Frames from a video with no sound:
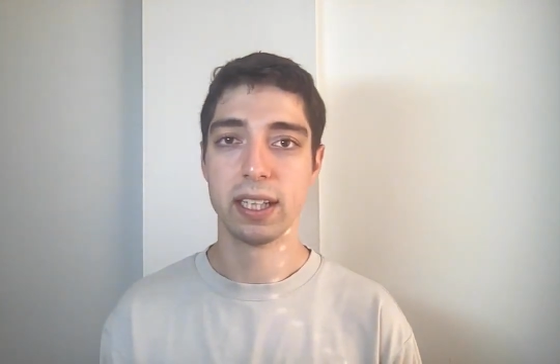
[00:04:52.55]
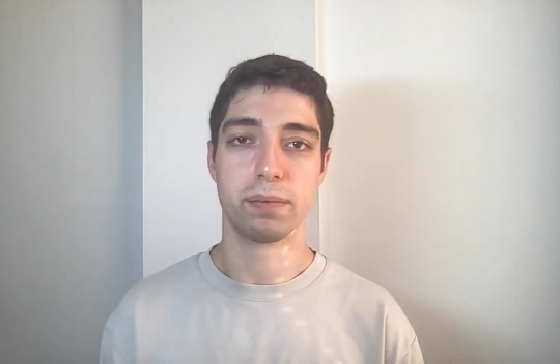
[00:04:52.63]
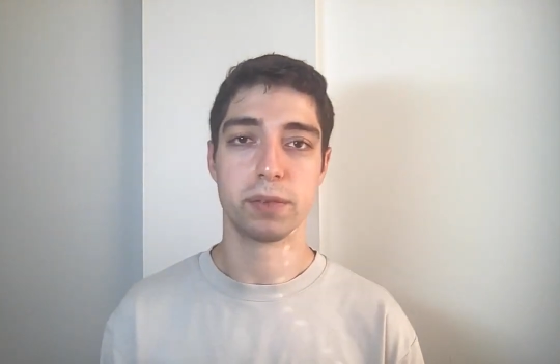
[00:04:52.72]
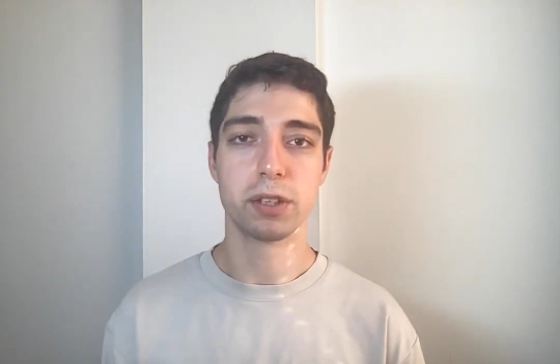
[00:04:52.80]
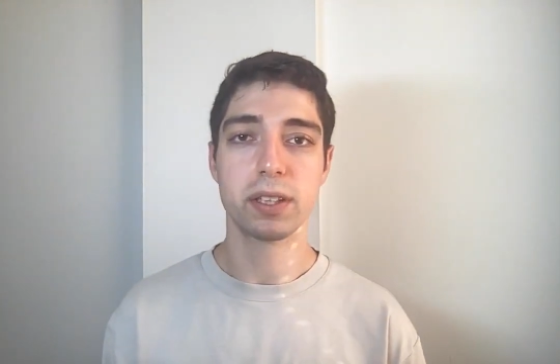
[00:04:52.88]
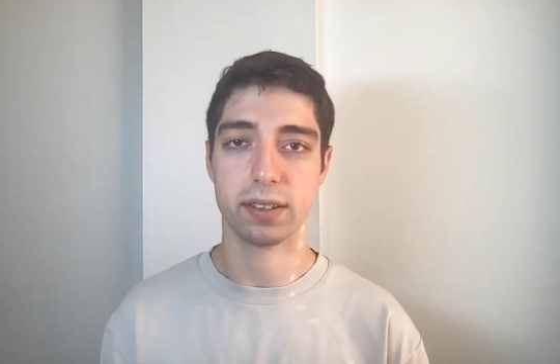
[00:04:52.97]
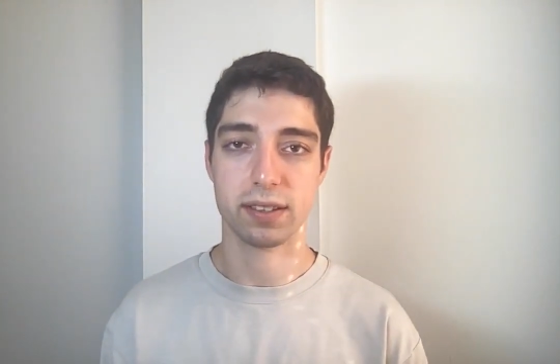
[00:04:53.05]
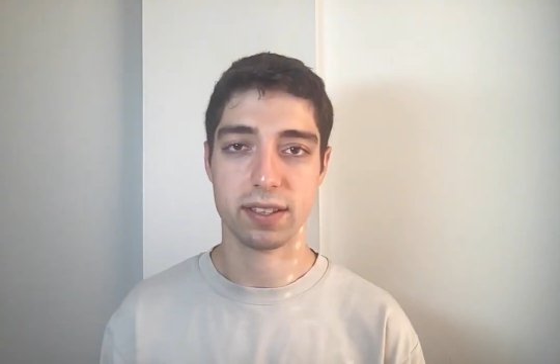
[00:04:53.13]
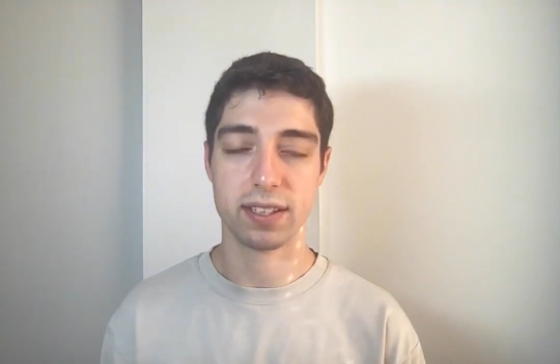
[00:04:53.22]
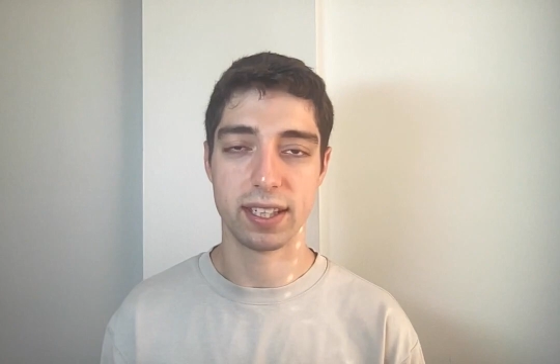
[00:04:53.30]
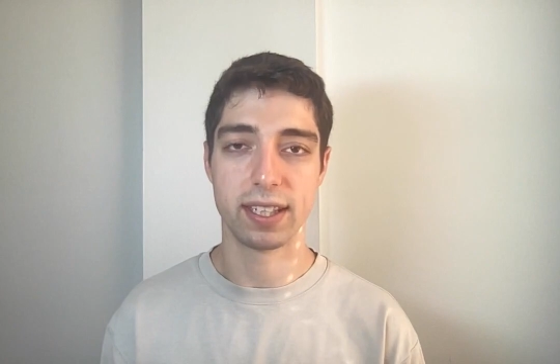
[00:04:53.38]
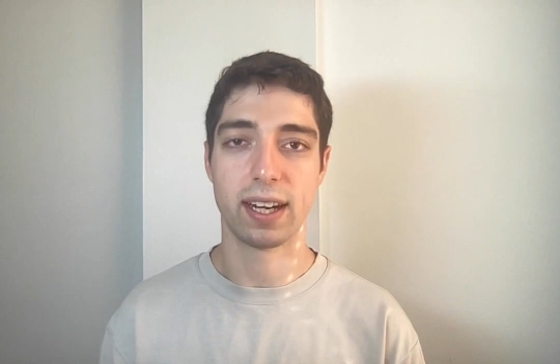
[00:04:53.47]
You can
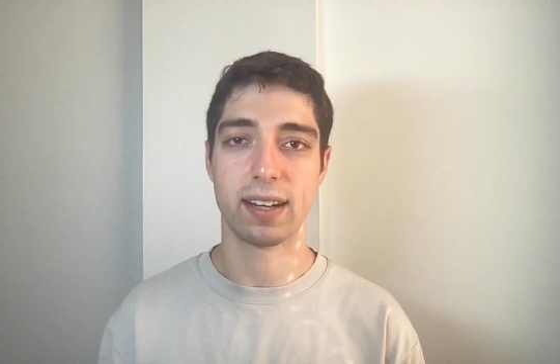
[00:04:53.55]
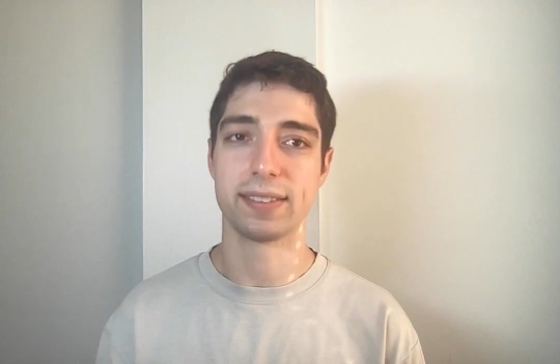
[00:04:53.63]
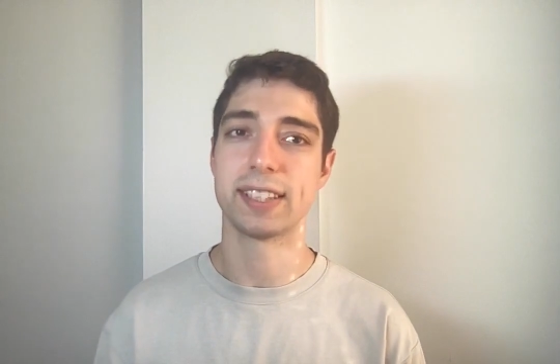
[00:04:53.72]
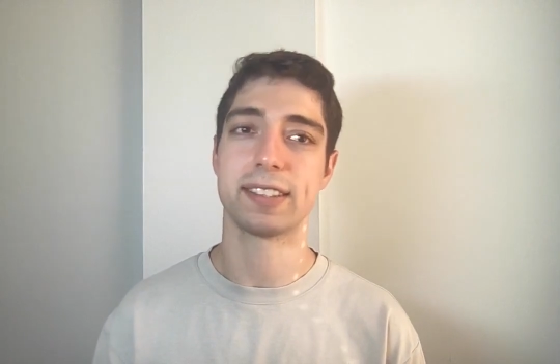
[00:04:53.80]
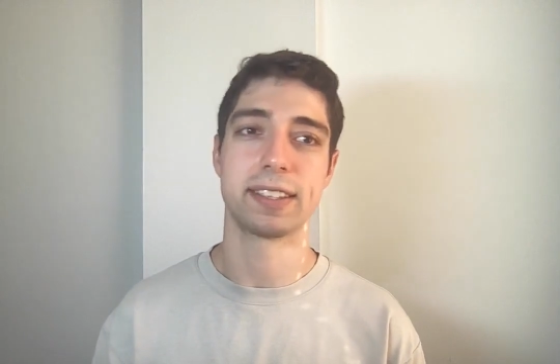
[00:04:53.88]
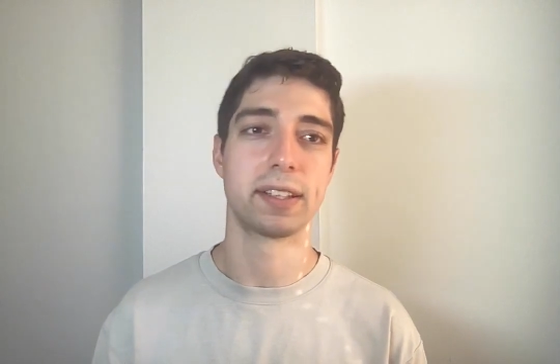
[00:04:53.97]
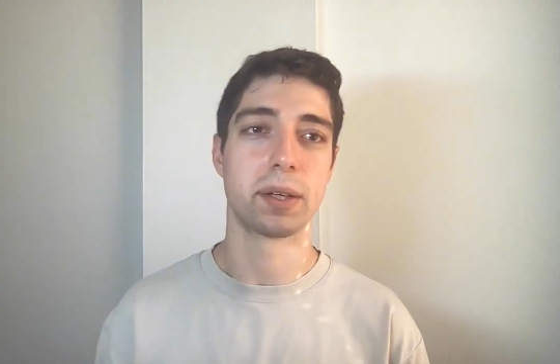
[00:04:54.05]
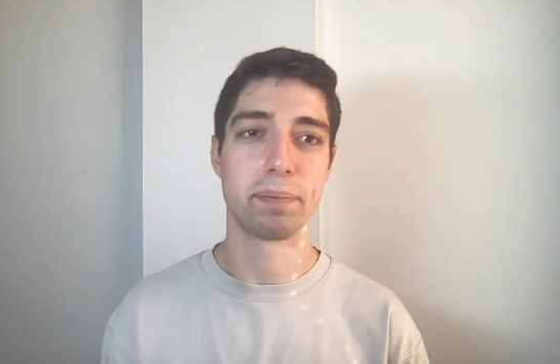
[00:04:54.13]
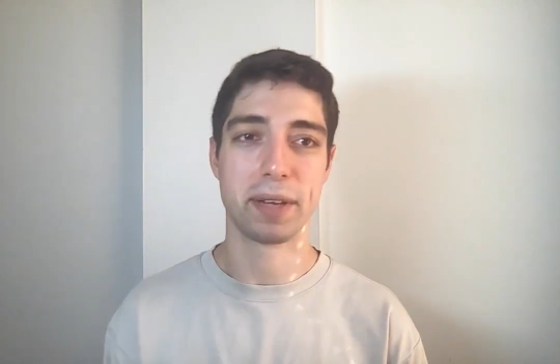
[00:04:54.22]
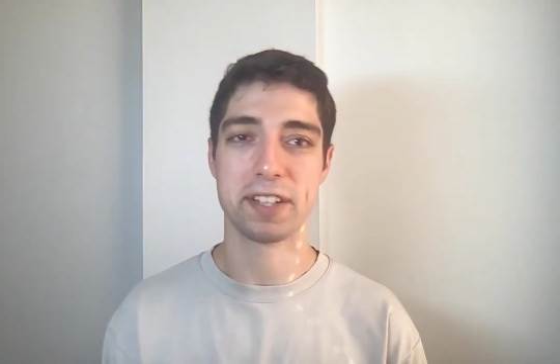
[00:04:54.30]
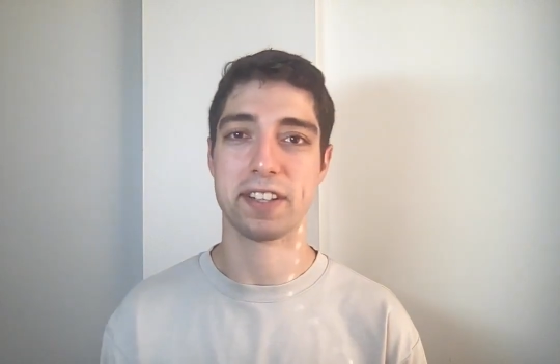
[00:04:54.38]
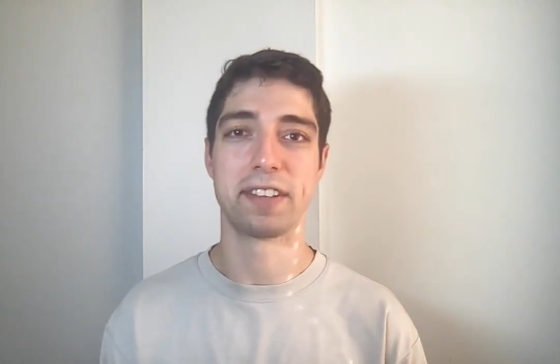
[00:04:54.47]
see obviously their
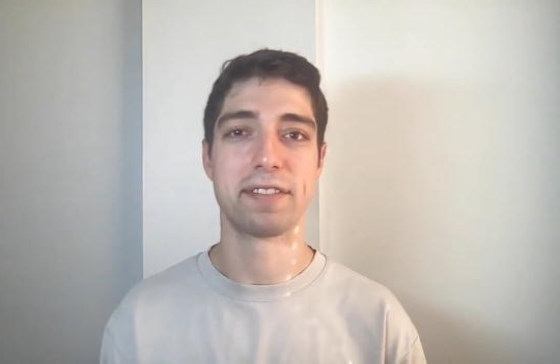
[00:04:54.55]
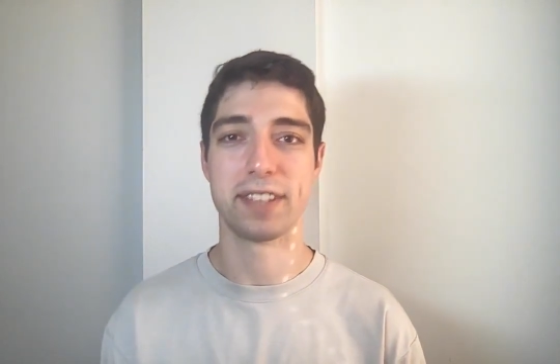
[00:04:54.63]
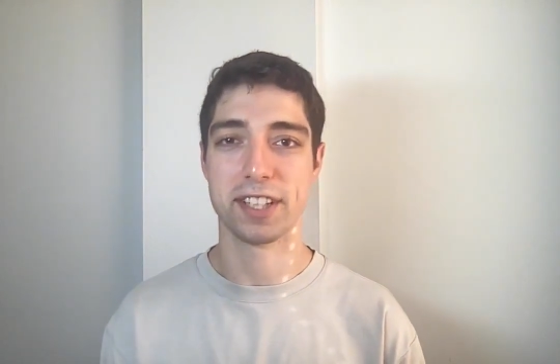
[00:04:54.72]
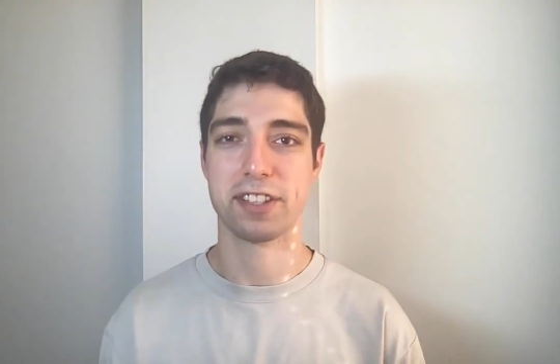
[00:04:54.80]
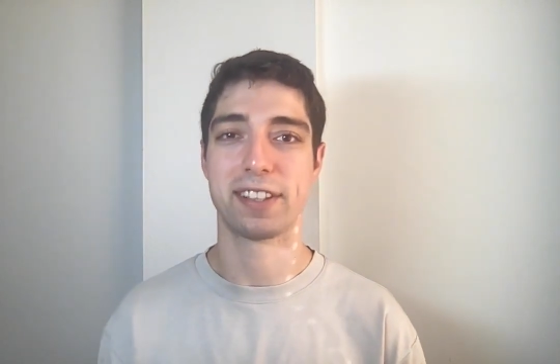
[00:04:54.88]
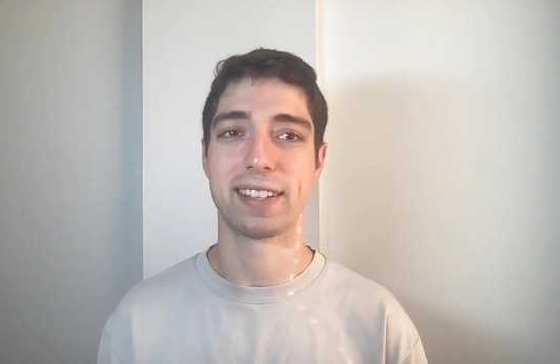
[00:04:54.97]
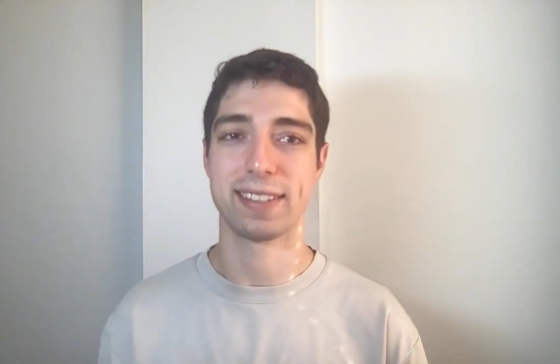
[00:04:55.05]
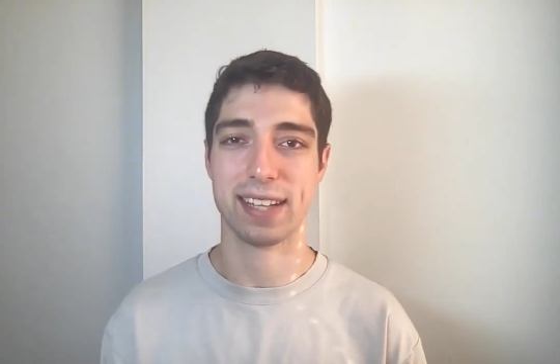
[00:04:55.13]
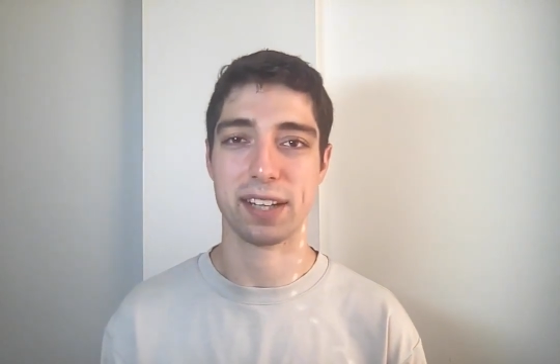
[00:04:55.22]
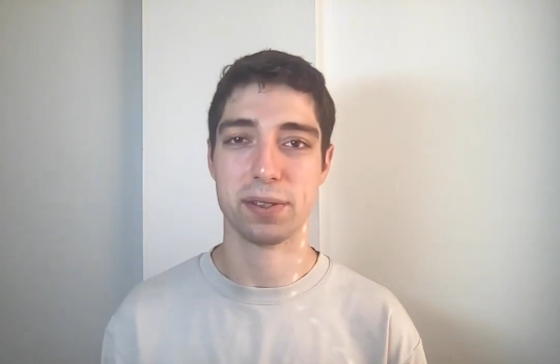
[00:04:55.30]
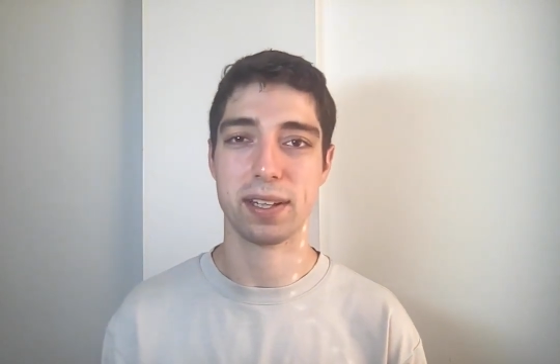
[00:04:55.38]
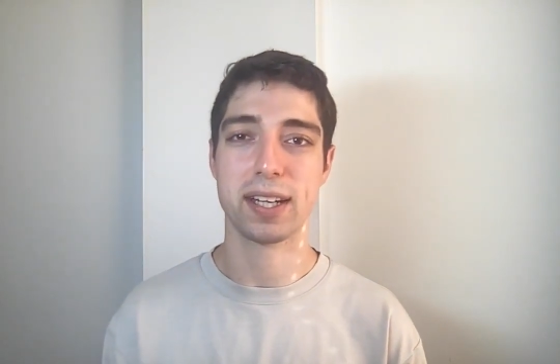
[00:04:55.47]
mission, vision,
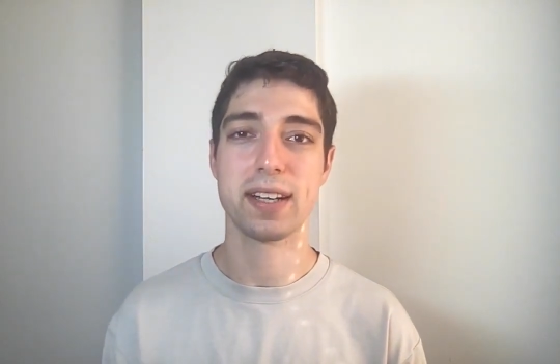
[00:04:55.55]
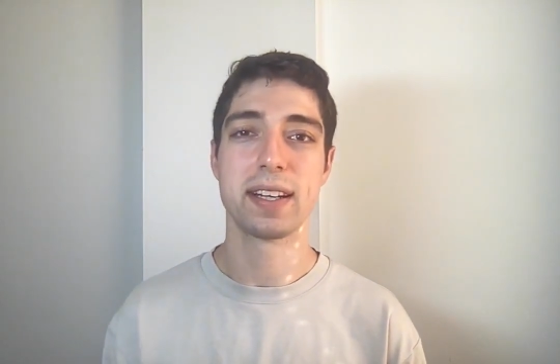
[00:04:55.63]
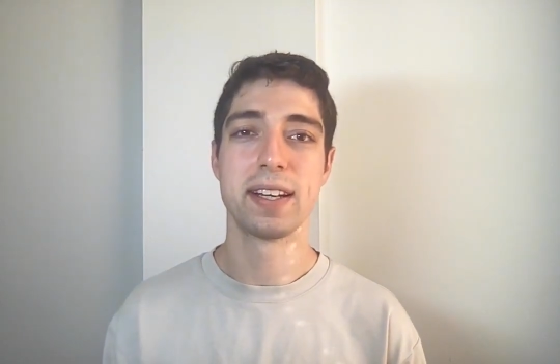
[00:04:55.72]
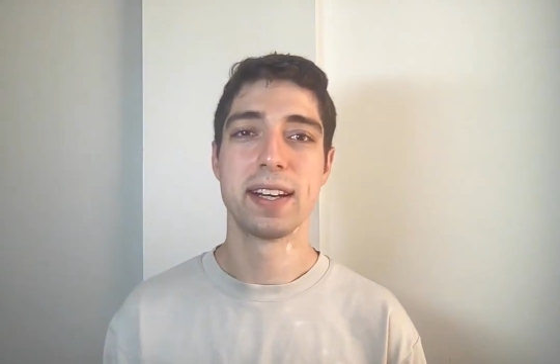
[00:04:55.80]
etc.,